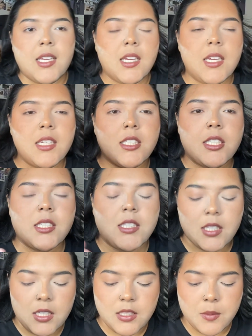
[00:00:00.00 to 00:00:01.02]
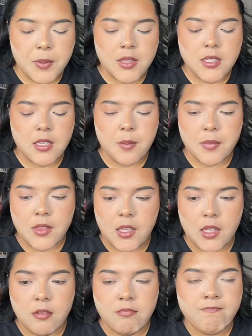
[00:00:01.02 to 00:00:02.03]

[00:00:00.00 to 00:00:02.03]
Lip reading: it's been the same thing.